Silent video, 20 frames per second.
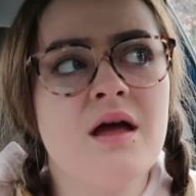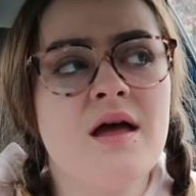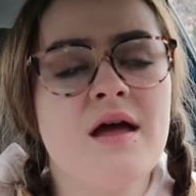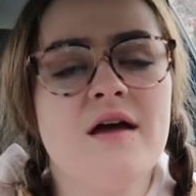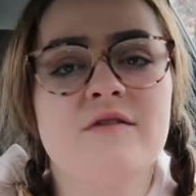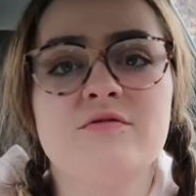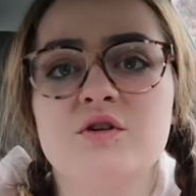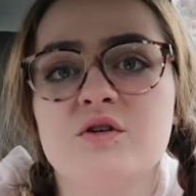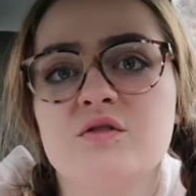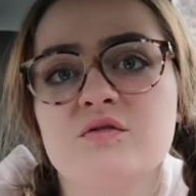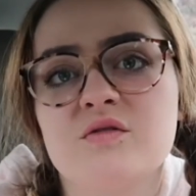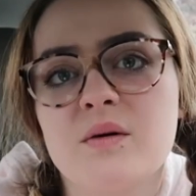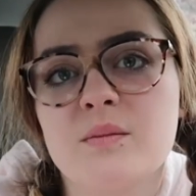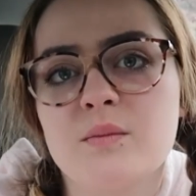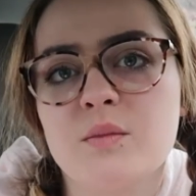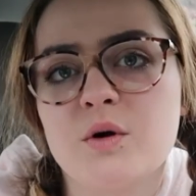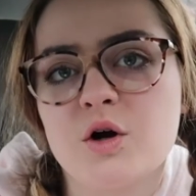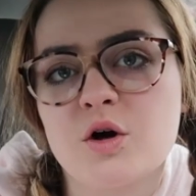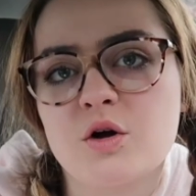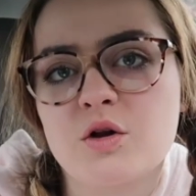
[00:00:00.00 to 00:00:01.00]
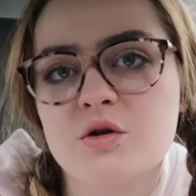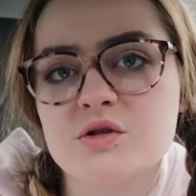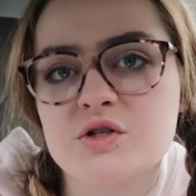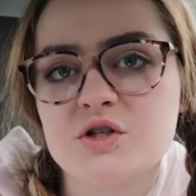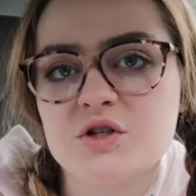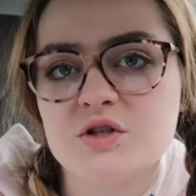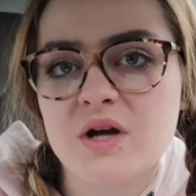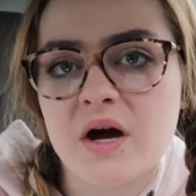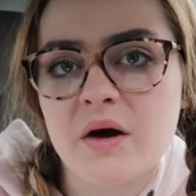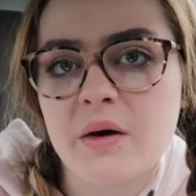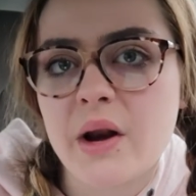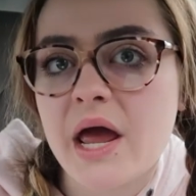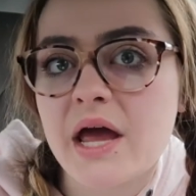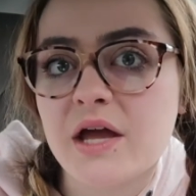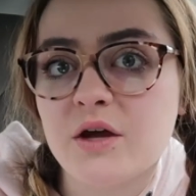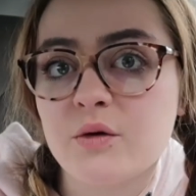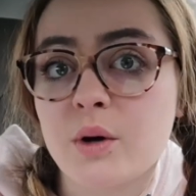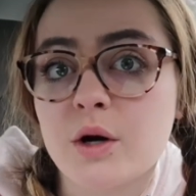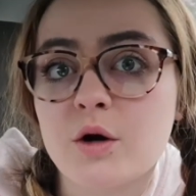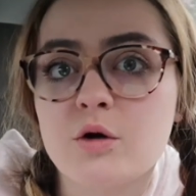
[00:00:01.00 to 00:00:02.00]
if they're from or close to your town, hey,
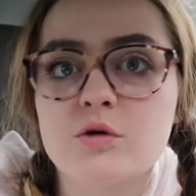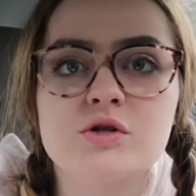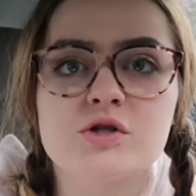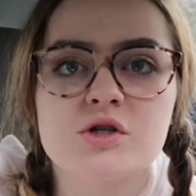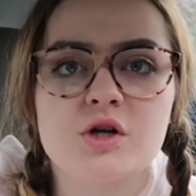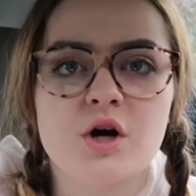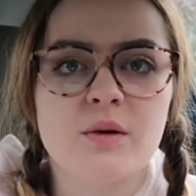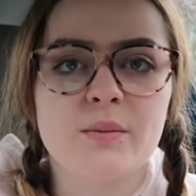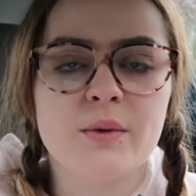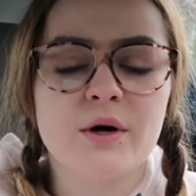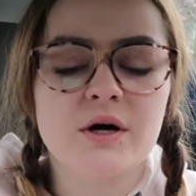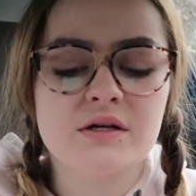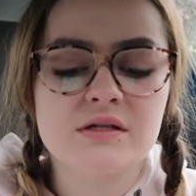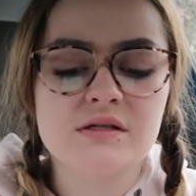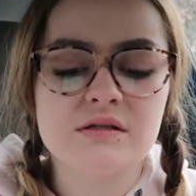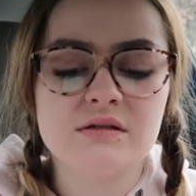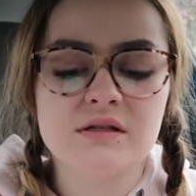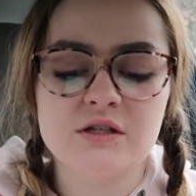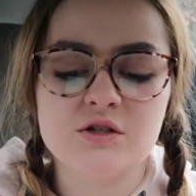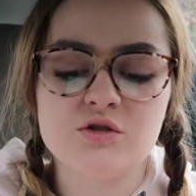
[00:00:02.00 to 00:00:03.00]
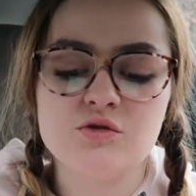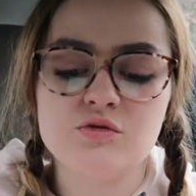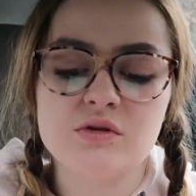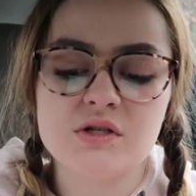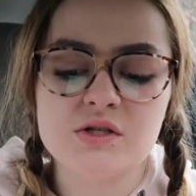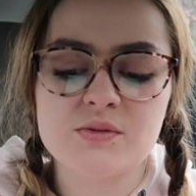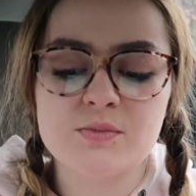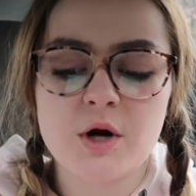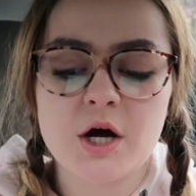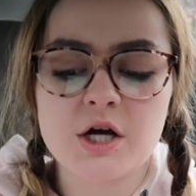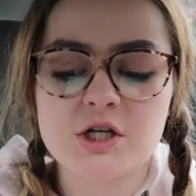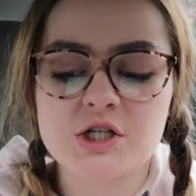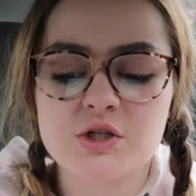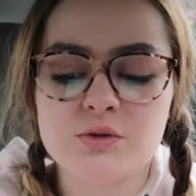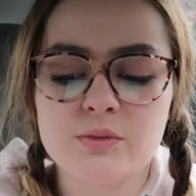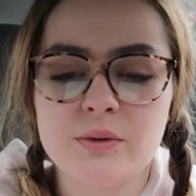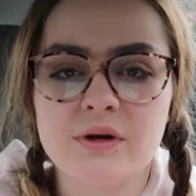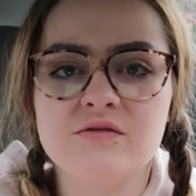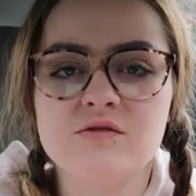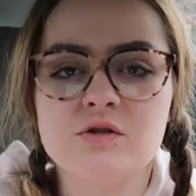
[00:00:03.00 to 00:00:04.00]
you want to go to Starbucks and like do this
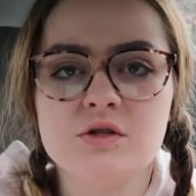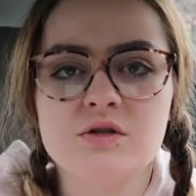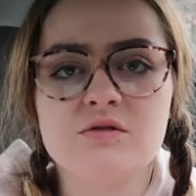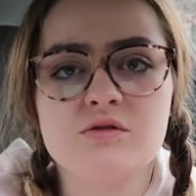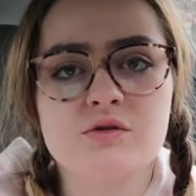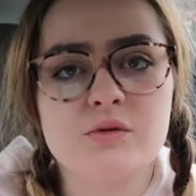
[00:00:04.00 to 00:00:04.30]
project we have to do.